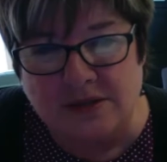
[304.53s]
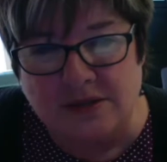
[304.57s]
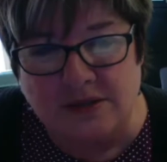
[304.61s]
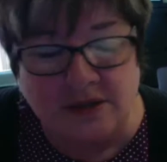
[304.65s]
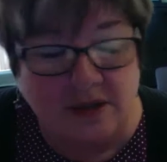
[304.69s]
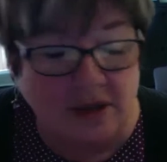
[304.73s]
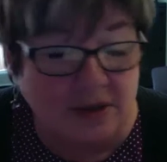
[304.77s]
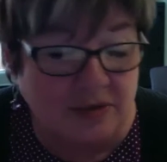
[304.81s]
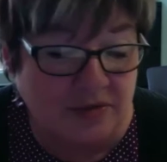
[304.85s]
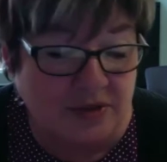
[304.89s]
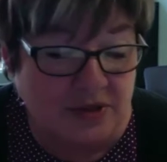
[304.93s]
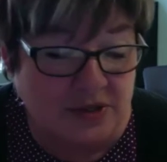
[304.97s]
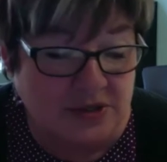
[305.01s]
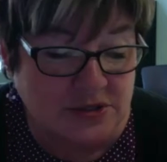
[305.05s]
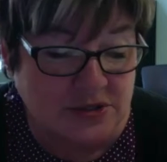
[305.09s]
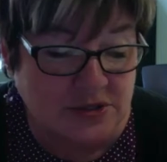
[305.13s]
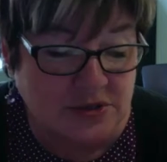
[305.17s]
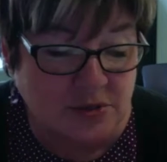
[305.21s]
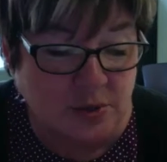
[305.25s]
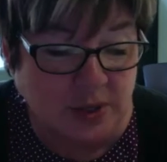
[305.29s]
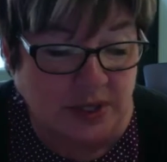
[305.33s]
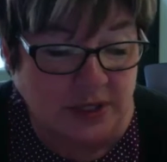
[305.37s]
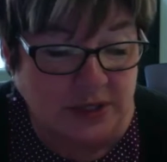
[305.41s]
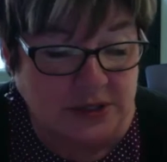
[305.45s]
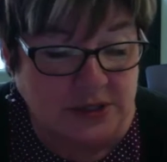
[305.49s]
of this
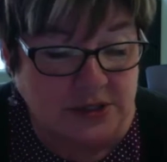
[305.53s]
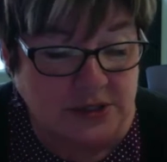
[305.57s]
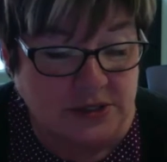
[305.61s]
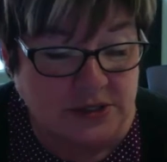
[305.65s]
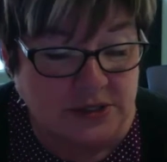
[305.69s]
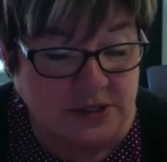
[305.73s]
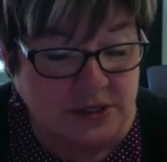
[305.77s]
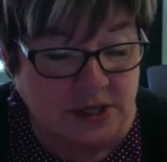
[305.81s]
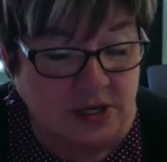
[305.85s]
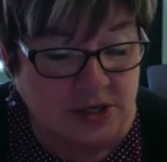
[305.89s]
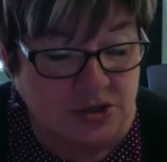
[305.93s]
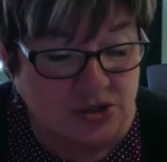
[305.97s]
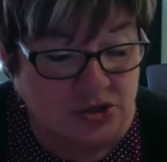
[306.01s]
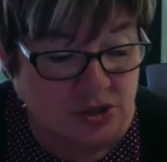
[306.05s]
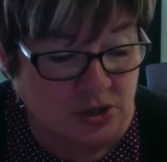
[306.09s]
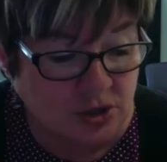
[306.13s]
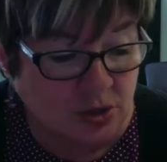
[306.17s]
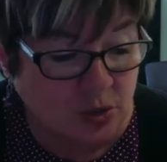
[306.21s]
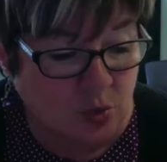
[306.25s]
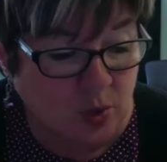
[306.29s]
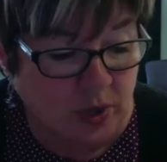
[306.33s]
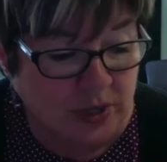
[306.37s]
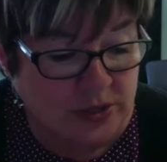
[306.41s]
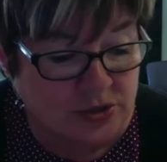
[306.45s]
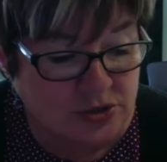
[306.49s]
threaded discussion
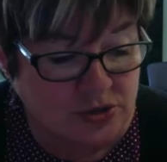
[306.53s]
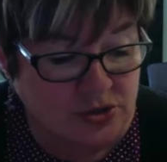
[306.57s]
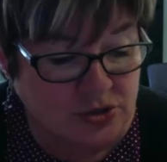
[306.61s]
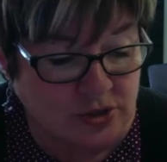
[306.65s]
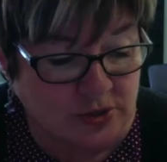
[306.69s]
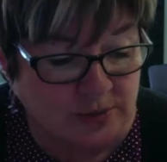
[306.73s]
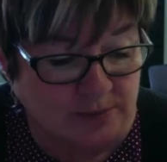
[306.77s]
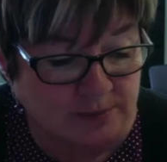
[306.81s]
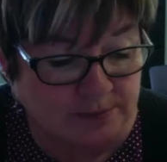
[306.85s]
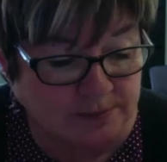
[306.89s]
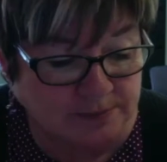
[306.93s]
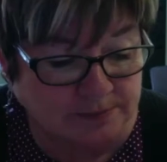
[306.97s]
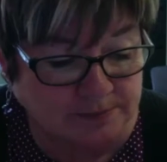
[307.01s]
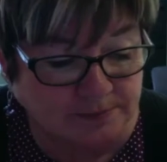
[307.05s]
question.